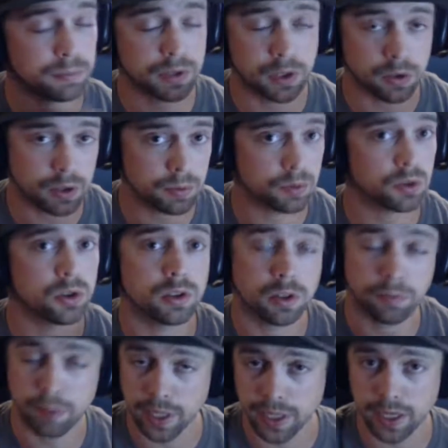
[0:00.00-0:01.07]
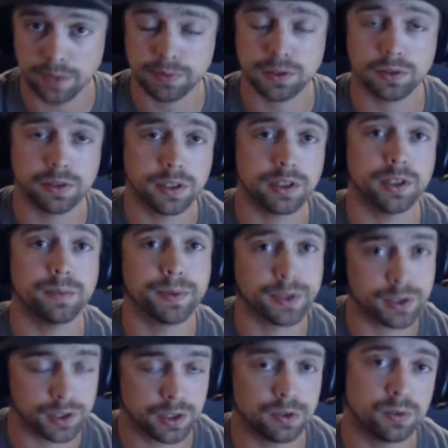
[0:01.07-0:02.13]
But don't get me wrong, Black Ops 3 clip is
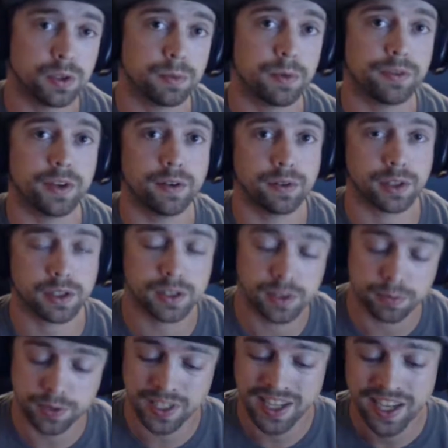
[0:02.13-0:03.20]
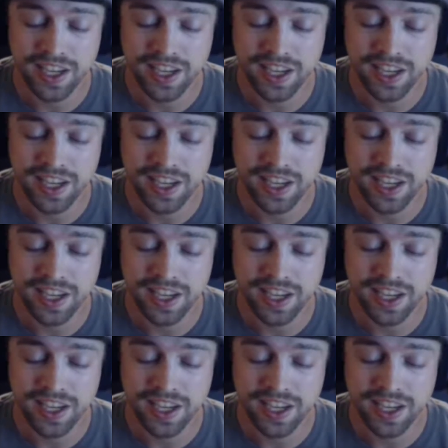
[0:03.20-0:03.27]
still one of my favorite clips